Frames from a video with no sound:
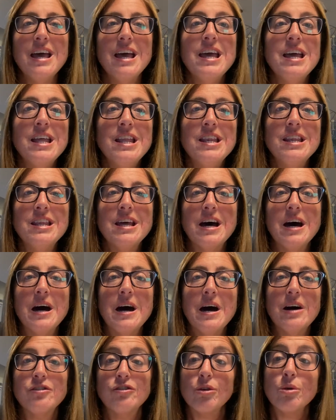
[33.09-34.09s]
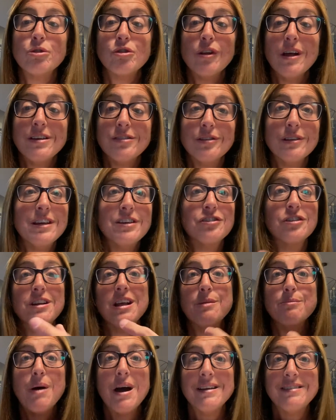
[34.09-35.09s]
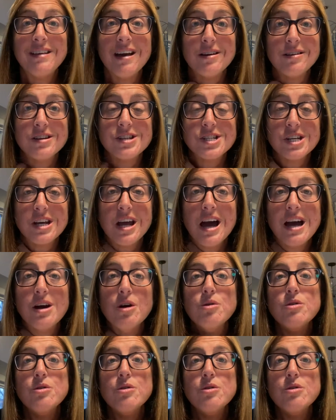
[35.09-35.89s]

in social isolation in my town in Chicago.